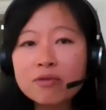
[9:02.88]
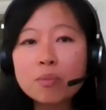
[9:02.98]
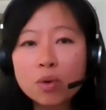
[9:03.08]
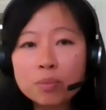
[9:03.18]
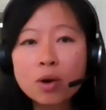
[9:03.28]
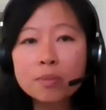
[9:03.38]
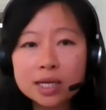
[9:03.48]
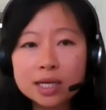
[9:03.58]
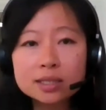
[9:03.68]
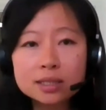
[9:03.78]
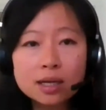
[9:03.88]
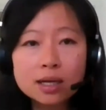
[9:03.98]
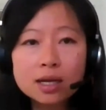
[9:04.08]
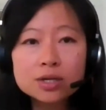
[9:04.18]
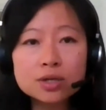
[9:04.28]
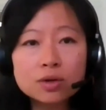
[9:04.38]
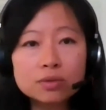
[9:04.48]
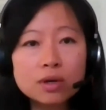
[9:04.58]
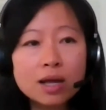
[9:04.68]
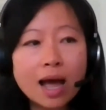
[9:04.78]
more prominent.
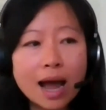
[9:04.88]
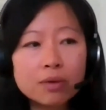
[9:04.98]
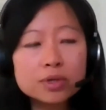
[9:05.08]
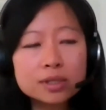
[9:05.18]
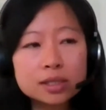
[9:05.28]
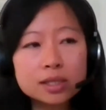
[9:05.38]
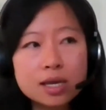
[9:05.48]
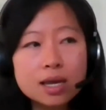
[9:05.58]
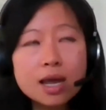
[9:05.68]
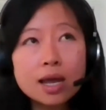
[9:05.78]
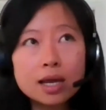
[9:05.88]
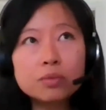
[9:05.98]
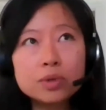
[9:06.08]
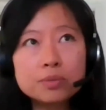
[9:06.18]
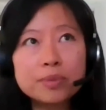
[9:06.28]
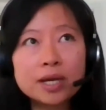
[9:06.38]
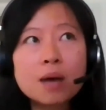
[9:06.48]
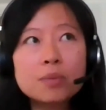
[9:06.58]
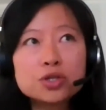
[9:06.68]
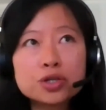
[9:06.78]
So I would see it will
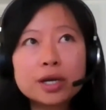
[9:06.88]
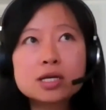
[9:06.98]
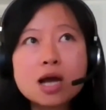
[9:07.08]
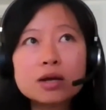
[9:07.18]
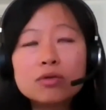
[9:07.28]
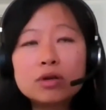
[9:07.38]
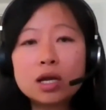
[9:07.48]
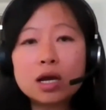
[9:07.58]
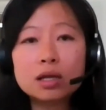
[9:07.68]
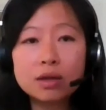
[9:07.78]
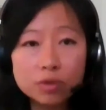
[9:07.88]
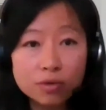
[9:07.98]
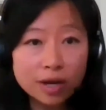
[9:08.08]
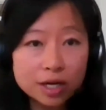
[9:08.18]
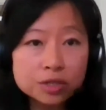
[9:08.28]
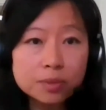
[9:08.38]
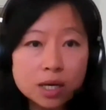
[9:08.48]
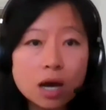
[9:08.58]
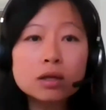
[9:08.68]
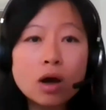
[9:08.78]
become a trigger, not only on innovation, but
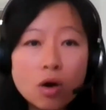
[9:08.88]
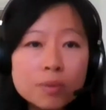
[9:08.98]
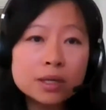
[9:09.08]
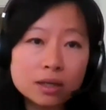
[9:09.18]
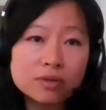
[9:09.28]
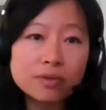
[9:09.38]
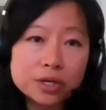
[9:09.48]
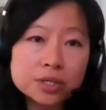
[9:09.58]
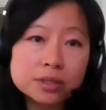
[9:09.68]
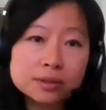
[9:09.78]
on open innovation.